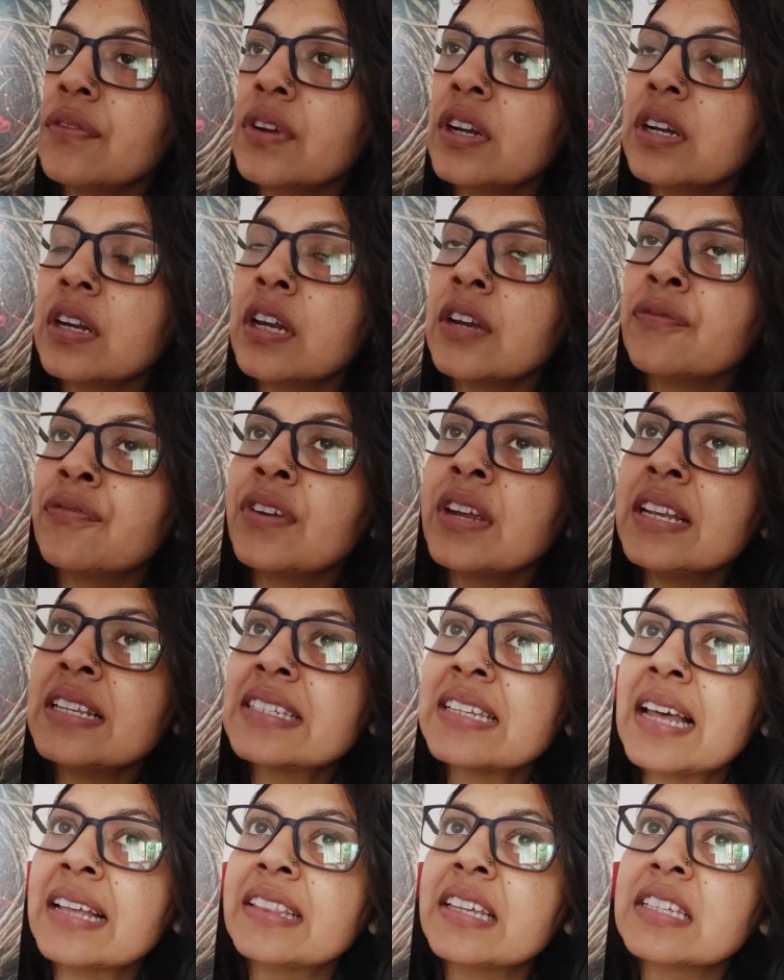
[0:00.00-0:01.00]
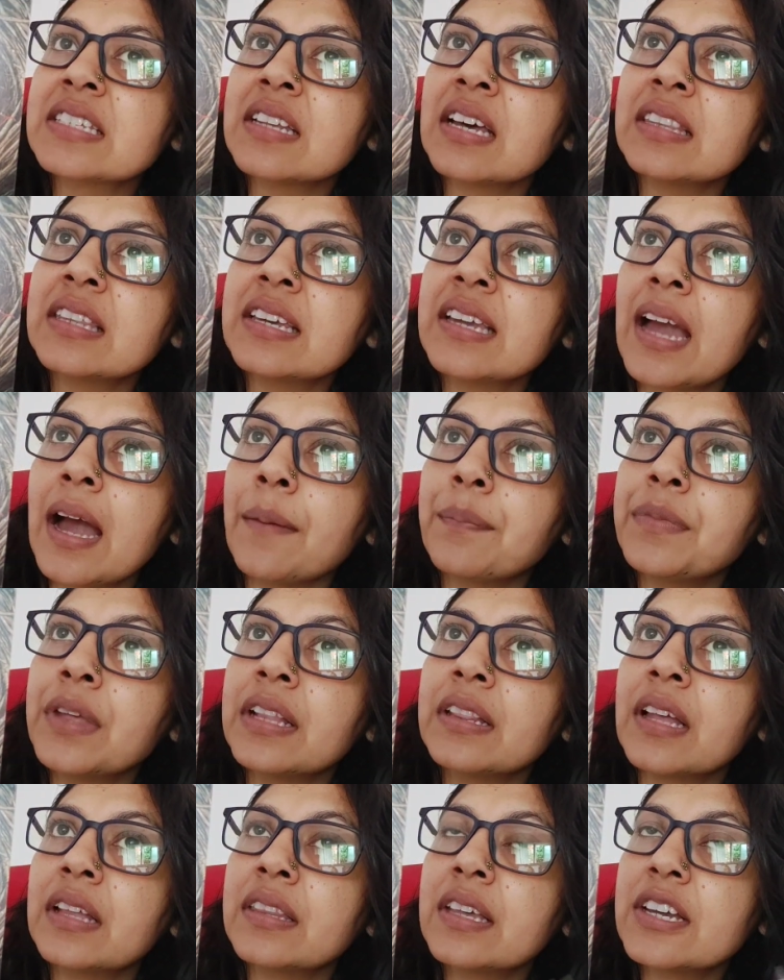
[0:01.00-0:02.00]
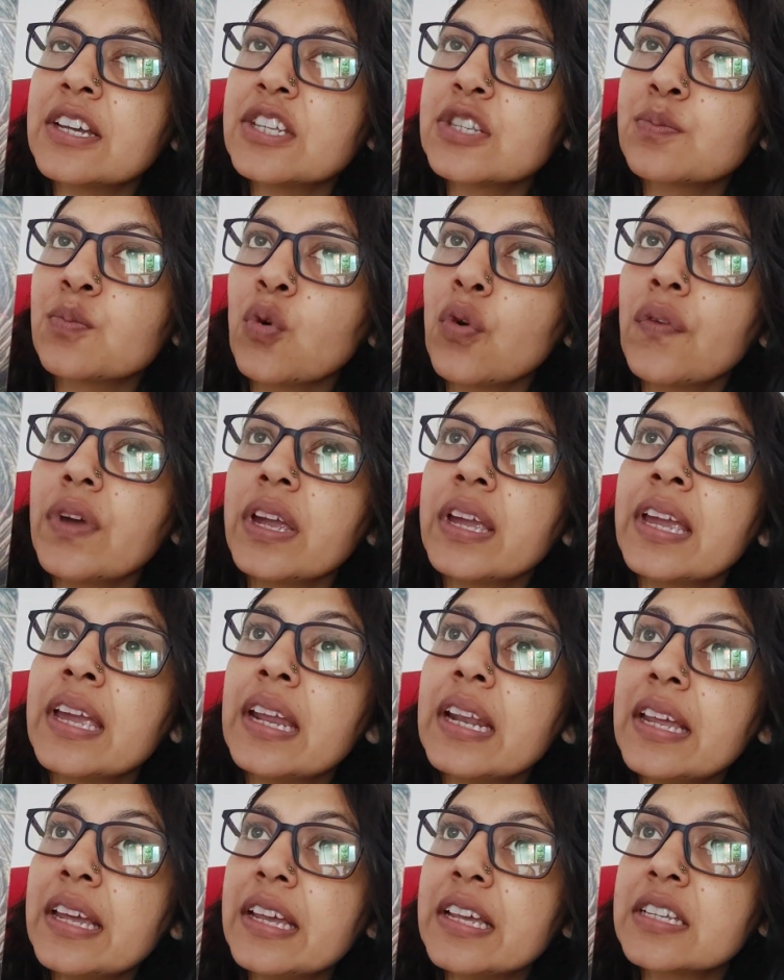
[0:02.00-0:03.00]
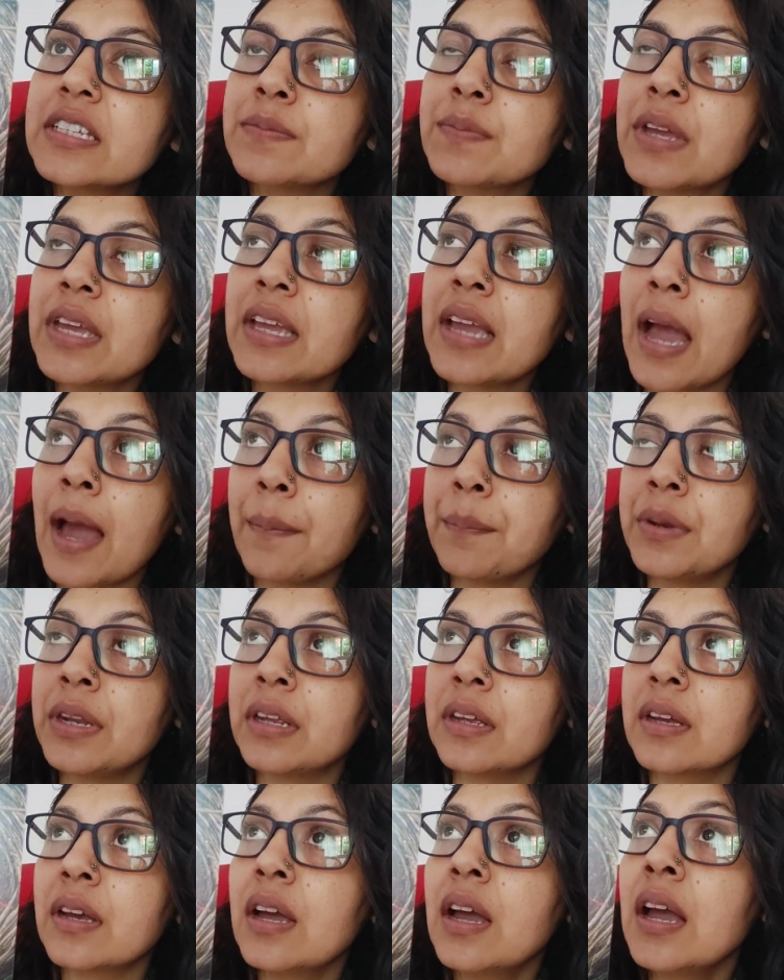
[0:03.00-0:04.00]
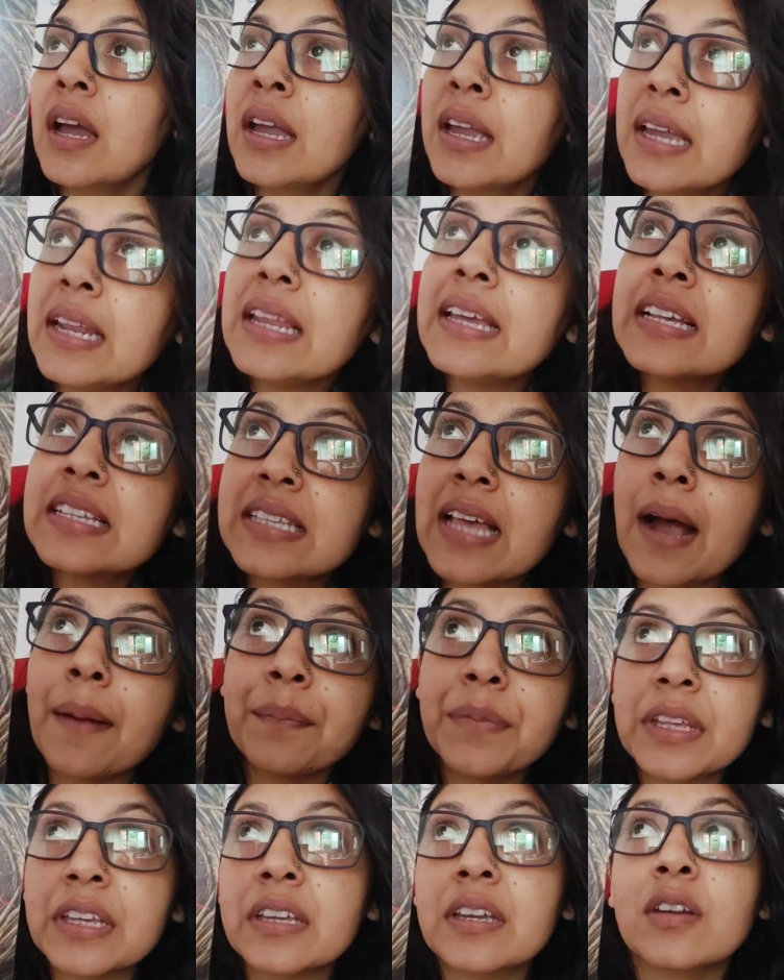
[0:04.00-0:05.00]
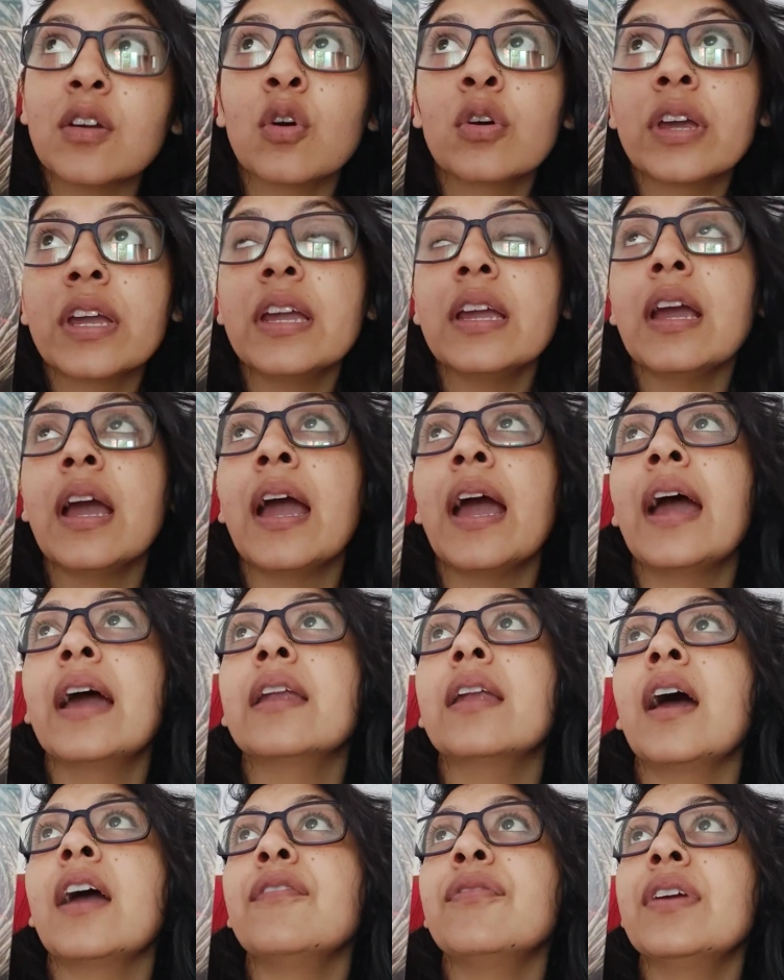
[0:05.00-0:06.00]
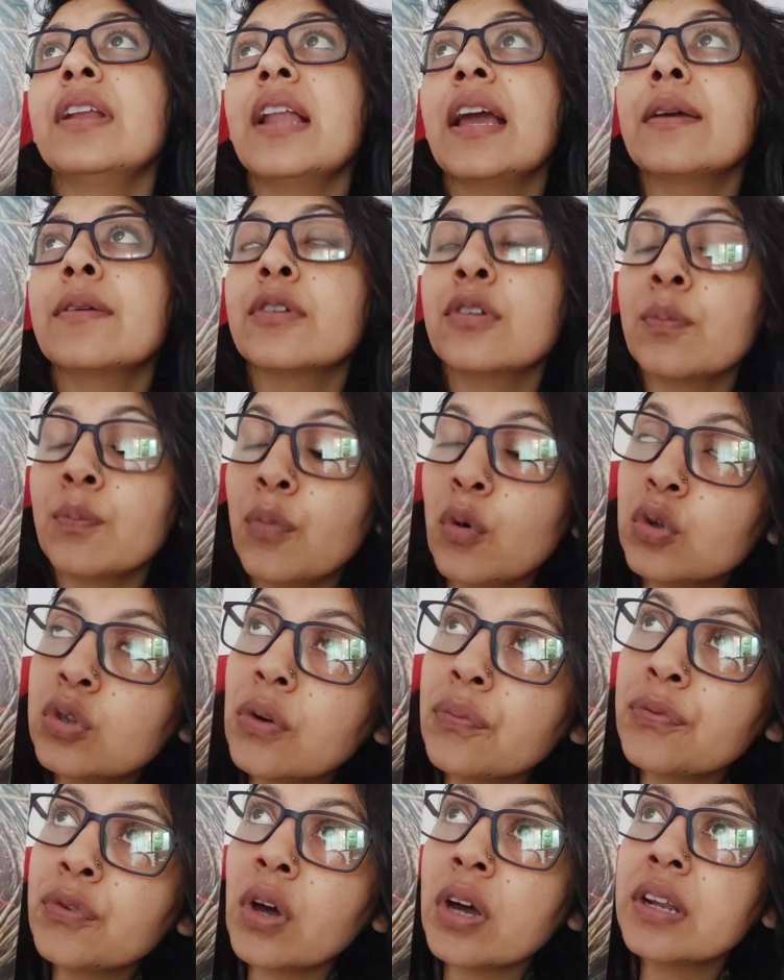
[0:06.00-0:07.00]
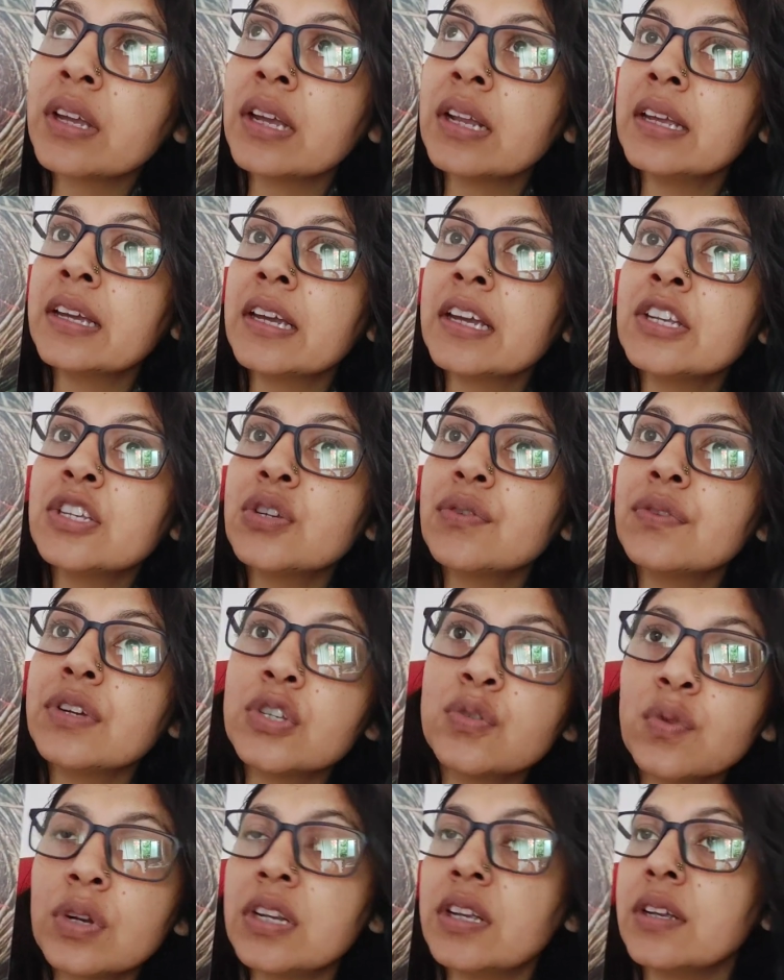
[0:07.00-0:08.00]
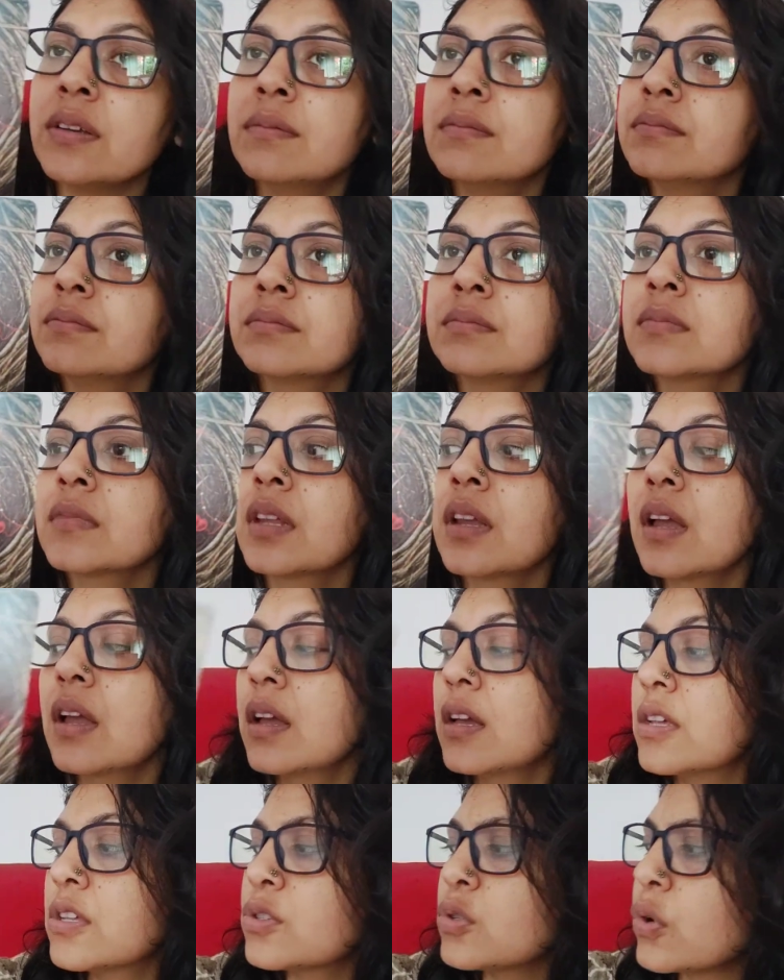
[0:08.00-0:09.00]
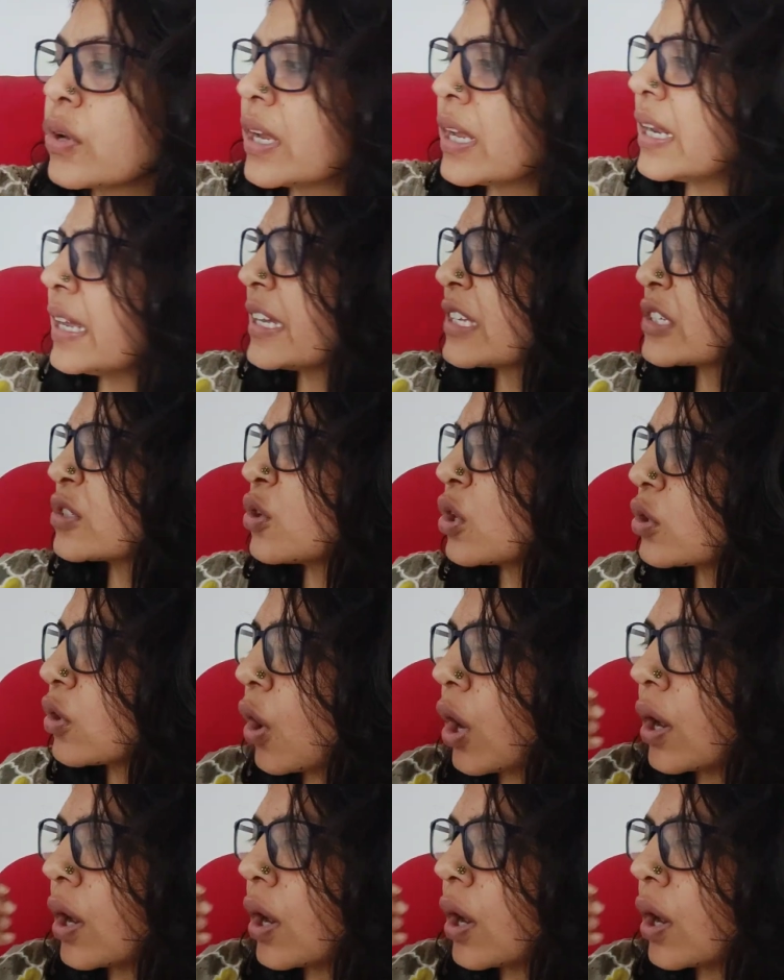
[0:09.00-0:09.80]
if it feels like there's nothing happening, nothing is moving, healing is being happening. Healing is happening here, okay? And I feel like both of you are healing individually. So healing is not